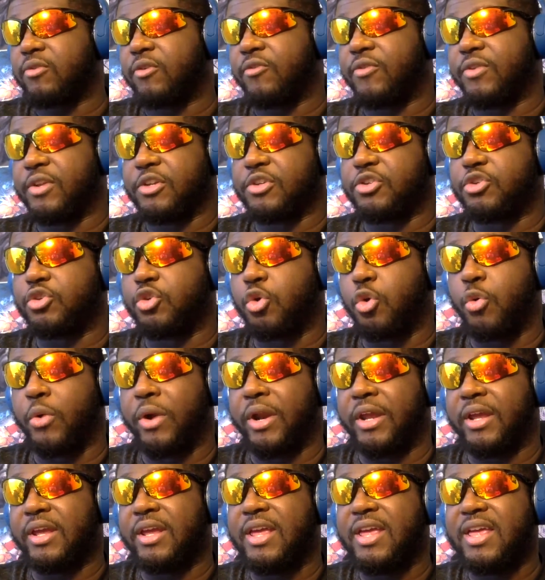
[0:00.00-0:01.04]
within the
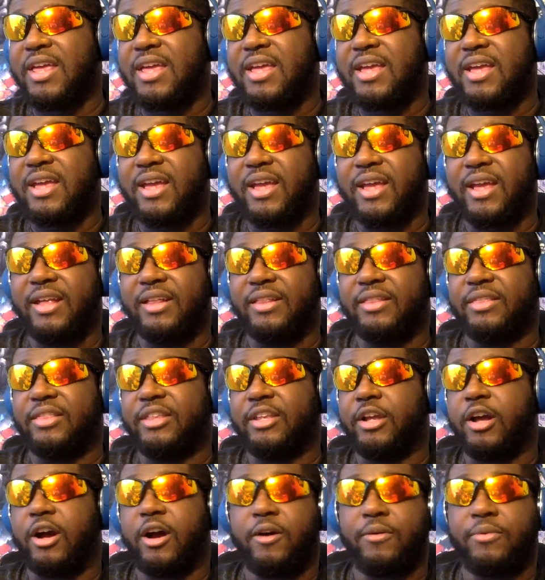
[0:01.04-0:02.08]
story, and
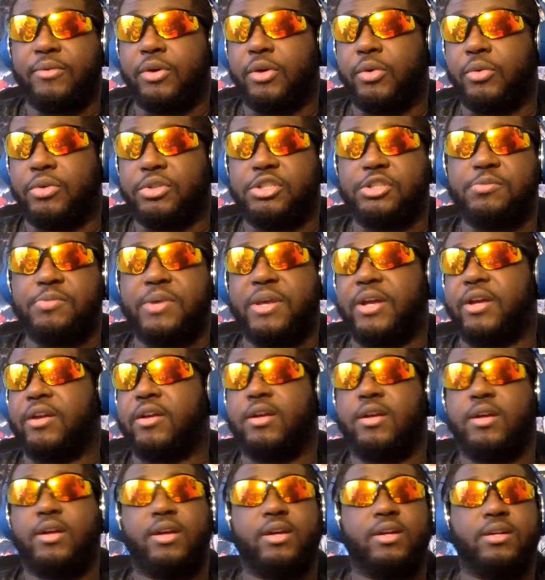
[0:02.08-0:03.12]
the author will just make
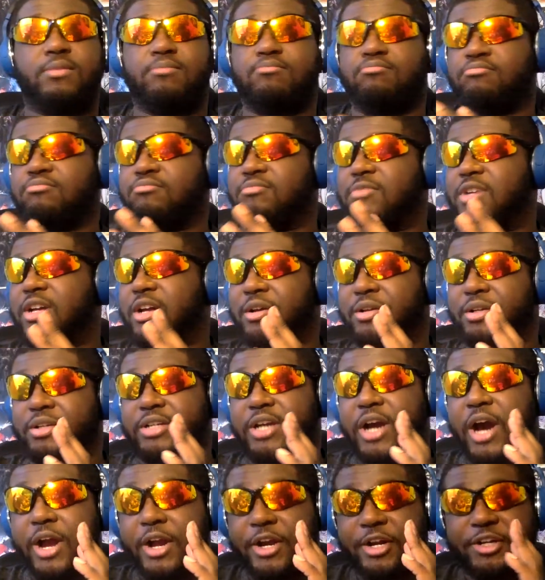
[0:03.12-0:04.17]
an
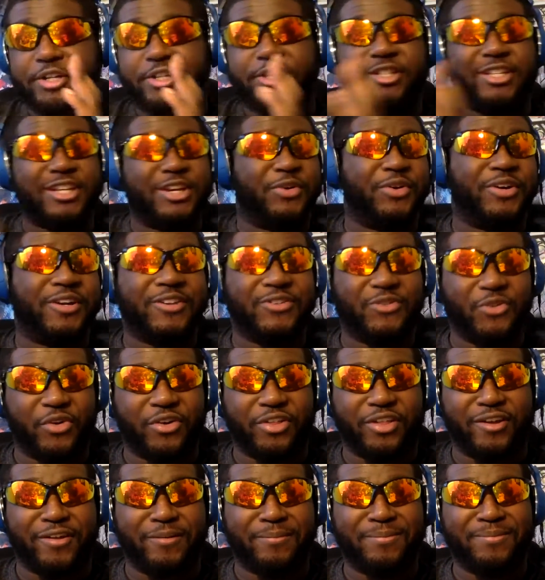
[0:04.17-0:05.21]
entire series
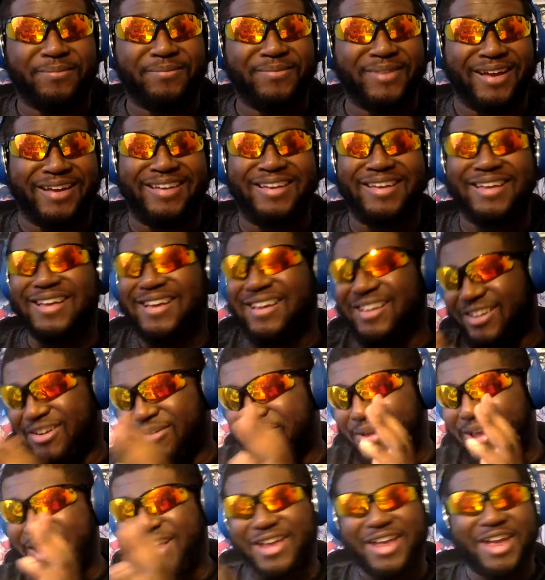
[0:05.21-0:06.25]
for them. Like,
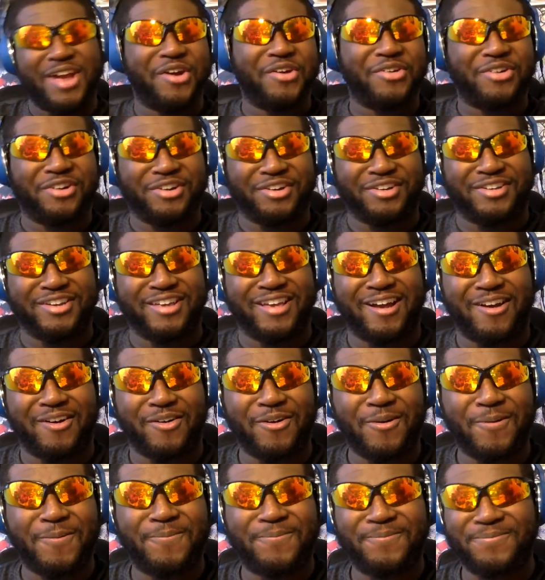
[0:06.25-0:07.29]
your main characters now.
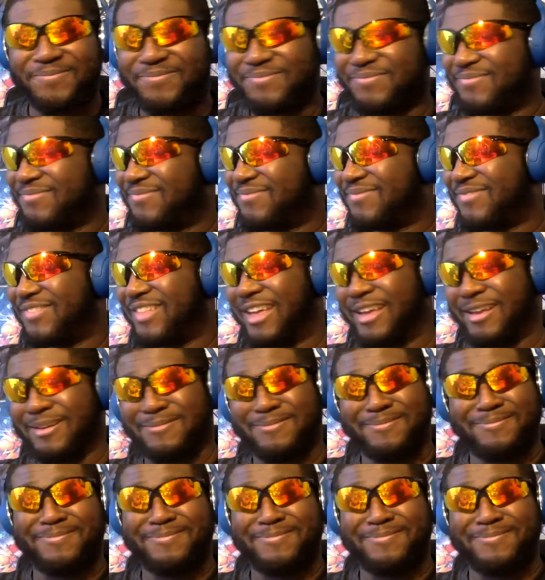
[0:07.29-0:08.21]
Like,